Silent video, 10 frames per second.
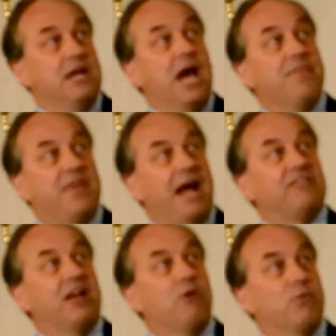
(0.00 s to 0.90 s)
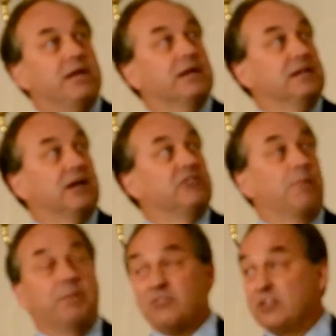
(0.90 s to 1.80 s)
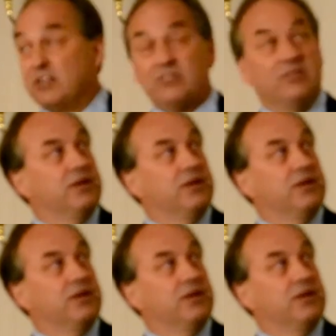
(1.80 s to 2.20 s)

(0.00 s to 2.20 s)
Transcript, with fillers: And that's how we conduct our business.